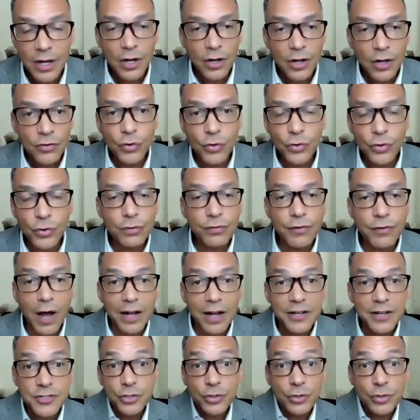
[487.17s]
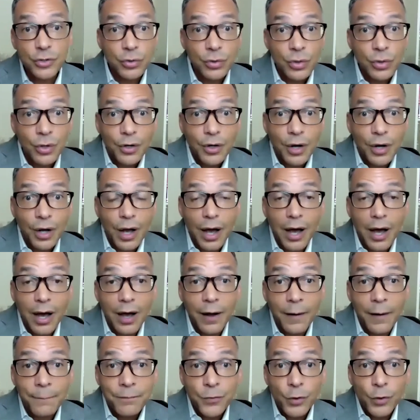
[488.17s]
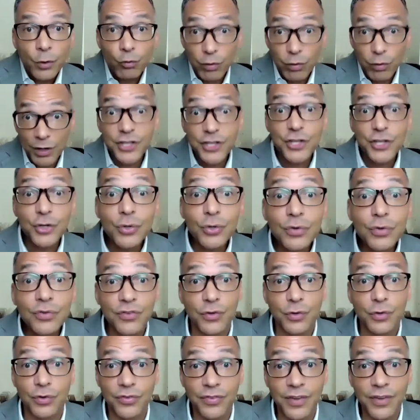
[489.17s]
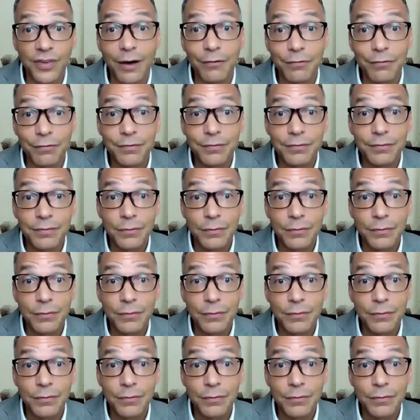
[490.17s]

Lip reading: So you've got to recuse yourself,